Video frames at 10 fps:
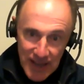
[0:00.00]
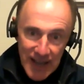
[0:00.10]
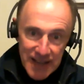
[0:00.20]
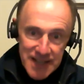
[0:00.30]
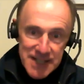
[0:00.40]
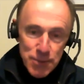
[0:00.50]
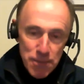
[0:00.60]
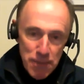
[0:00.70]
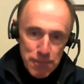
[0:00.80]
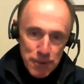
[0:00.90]
And these were
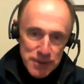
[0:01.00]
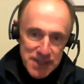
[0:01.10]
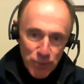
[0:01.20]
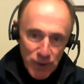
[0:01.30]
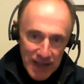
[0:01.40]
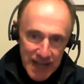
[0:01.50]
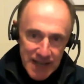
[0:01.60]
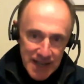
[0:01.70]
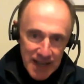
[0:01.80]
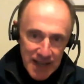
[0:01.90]
papers that were
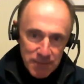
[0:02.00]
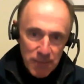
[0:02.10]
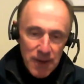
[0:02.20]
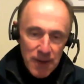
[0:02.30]
leaked to him